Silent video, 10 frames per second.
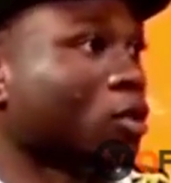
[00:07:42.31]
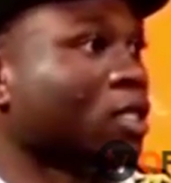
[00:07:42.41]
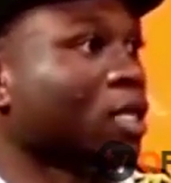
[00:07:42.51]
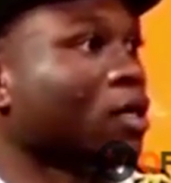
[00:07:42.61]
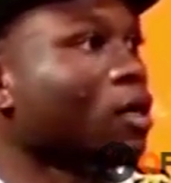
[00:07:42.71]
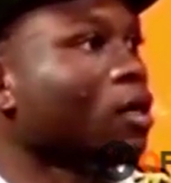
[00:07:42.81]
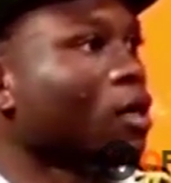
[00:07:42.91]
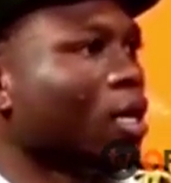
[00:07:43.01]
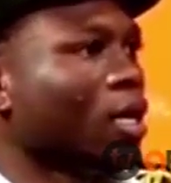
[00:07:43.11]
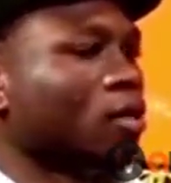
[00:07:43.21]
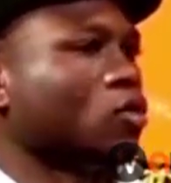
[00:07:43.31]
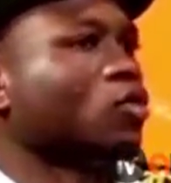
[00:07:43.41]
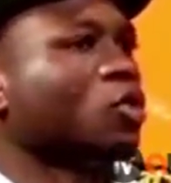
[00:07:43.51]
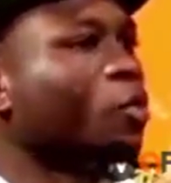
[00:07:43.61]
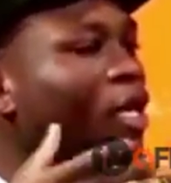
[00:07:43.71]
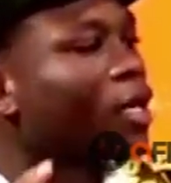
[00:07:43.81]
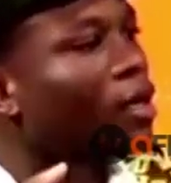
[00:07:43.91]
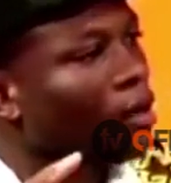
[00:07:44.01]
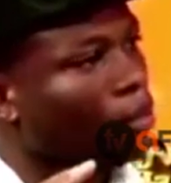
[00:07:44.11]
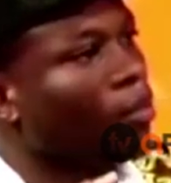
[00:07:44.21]
said, uh, to speak
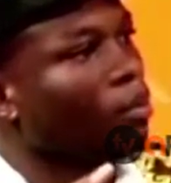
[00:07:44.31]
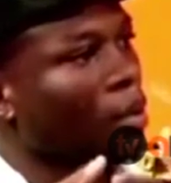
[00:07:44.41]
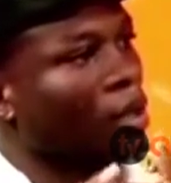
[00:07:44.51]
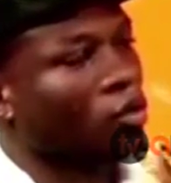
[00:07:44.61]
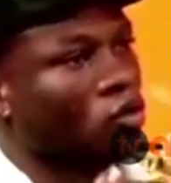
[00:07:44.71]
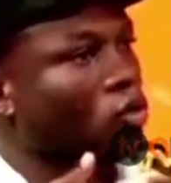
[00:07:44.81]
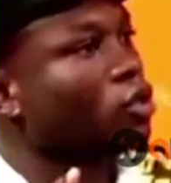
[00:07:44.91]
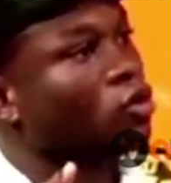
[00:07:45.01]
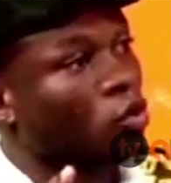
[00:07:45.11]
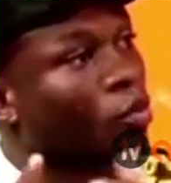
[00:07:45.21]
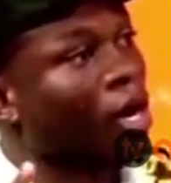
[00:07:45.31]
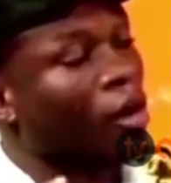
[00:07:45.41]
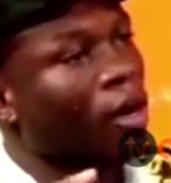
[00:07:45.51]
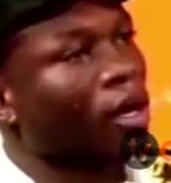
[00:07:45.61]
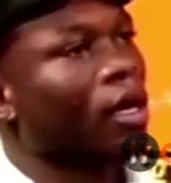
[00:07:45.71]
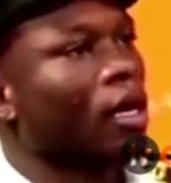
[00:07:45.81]
uh, truth to power. Mm.